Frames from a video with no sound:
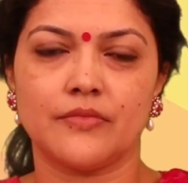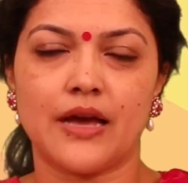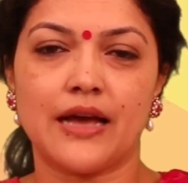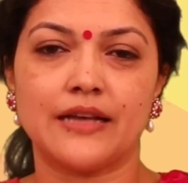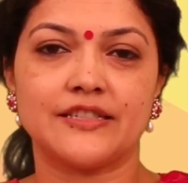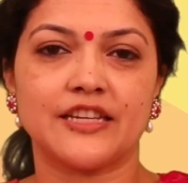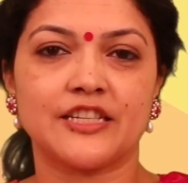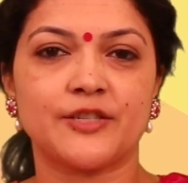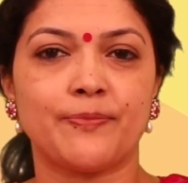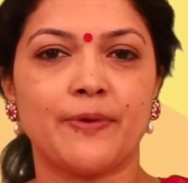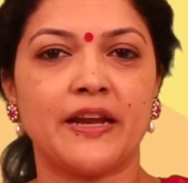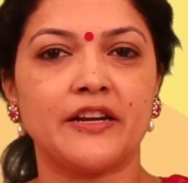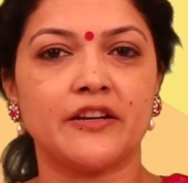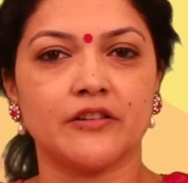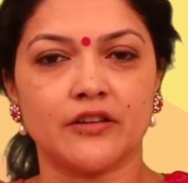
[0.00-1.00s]
As
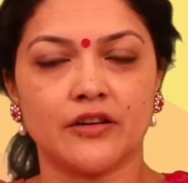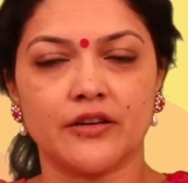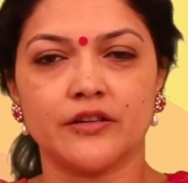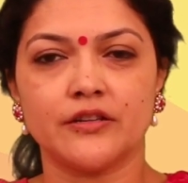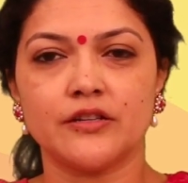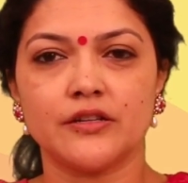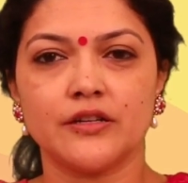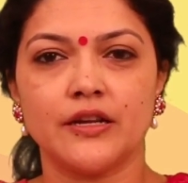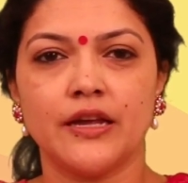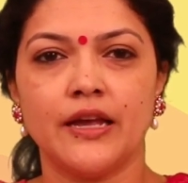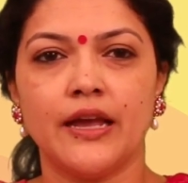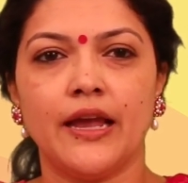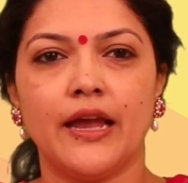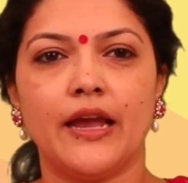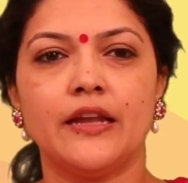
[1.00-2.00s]
explained earlier,
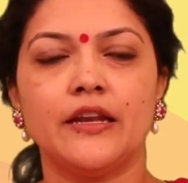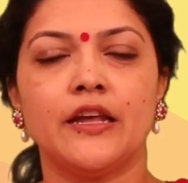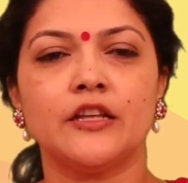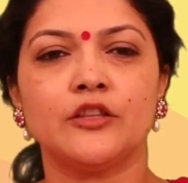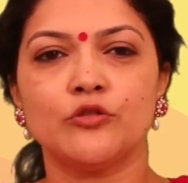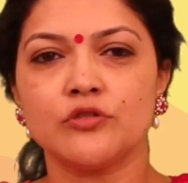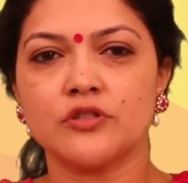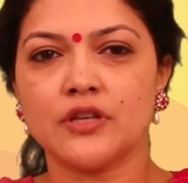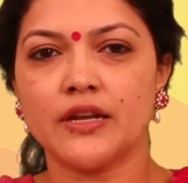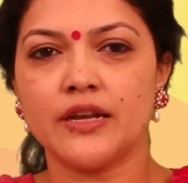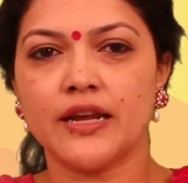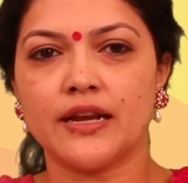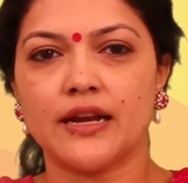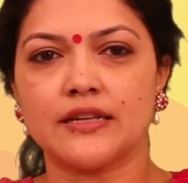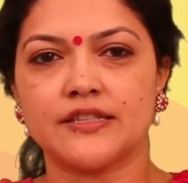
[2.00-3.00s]
in
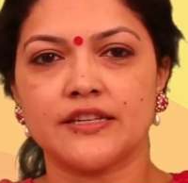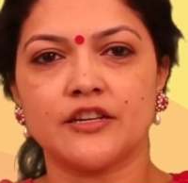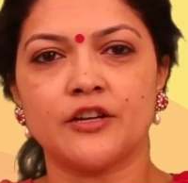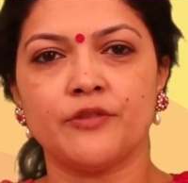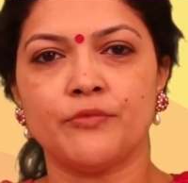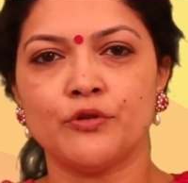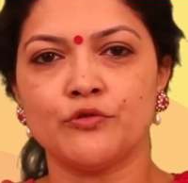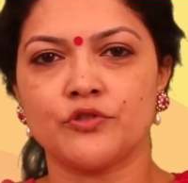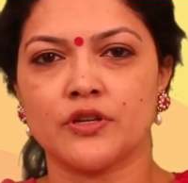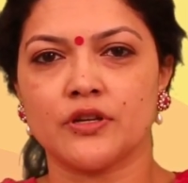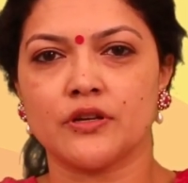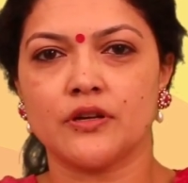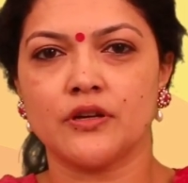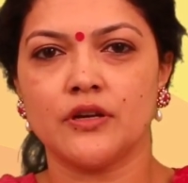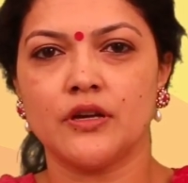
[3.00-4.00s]
Hindustani classical music,
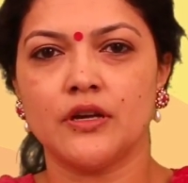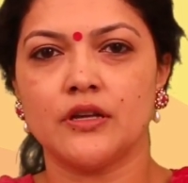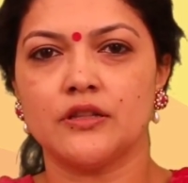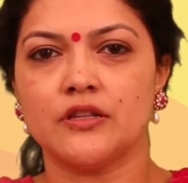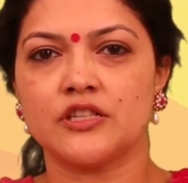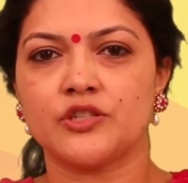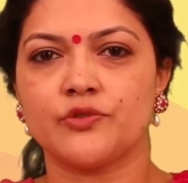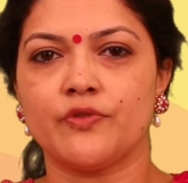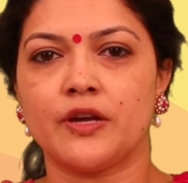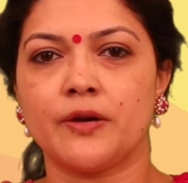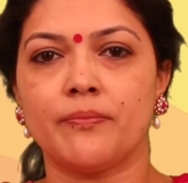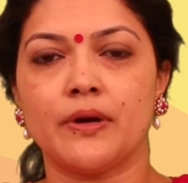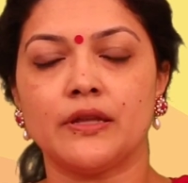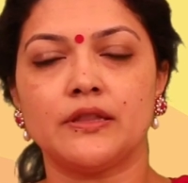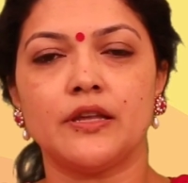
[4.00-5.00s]
the Swar
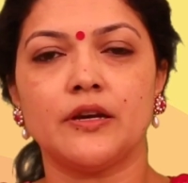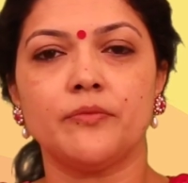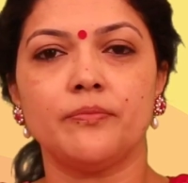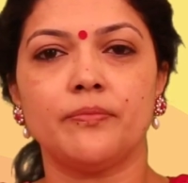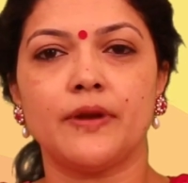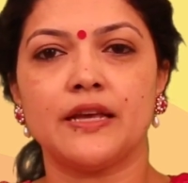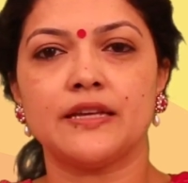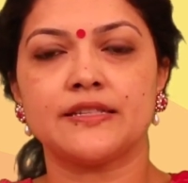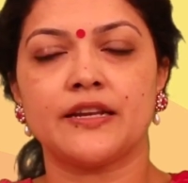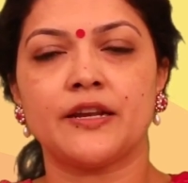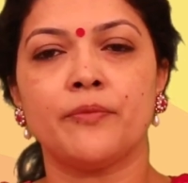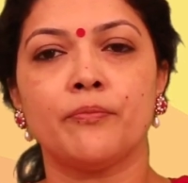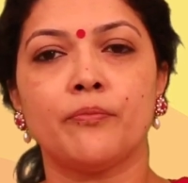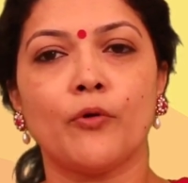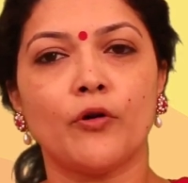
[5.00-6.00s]
Madhyam plays an
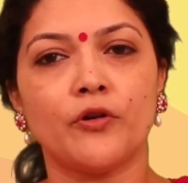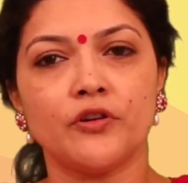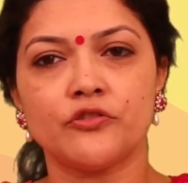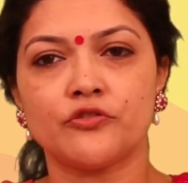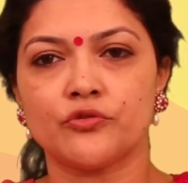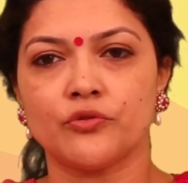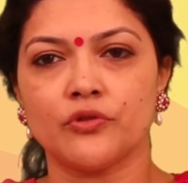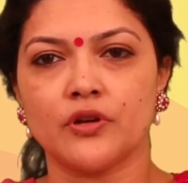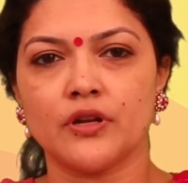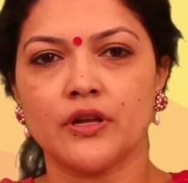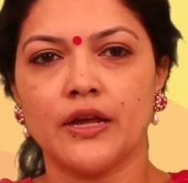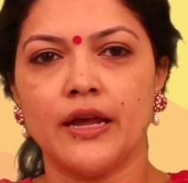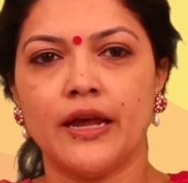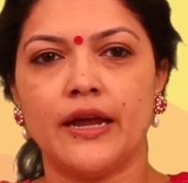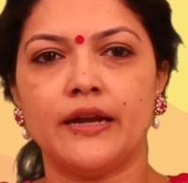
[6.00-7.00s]
important role
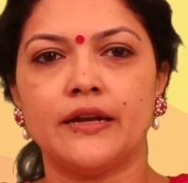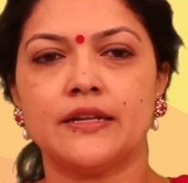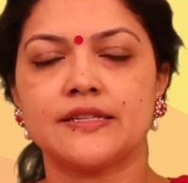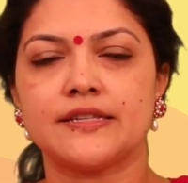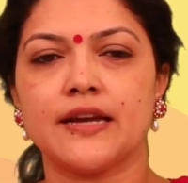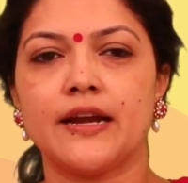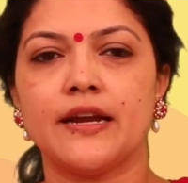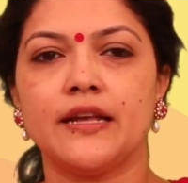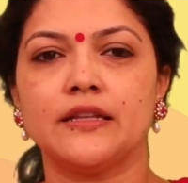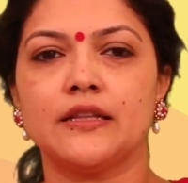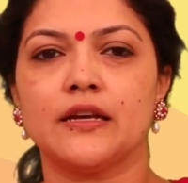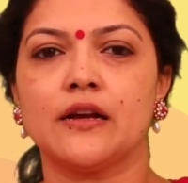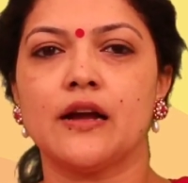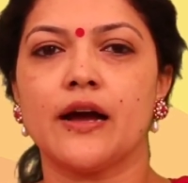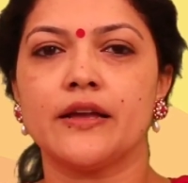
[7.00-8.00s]
in deciding
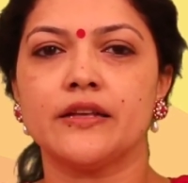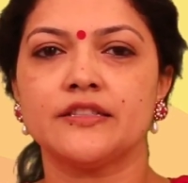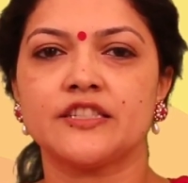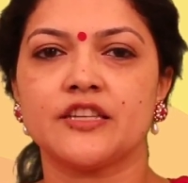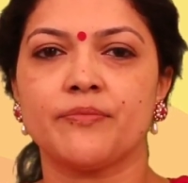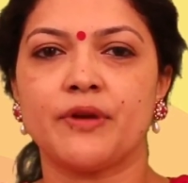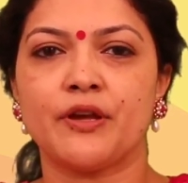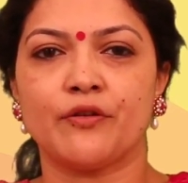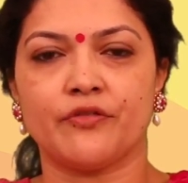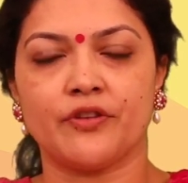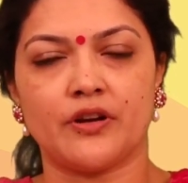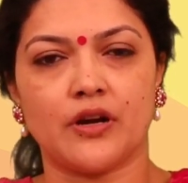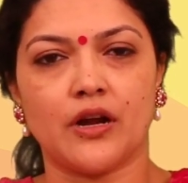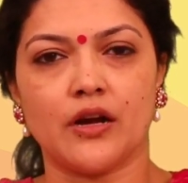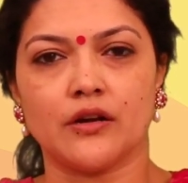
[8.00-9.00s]
the Gayan Samay of
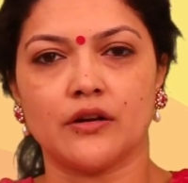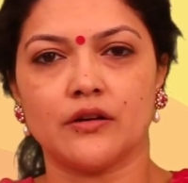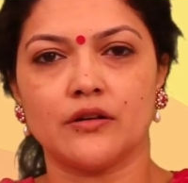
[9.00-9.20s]
a rag.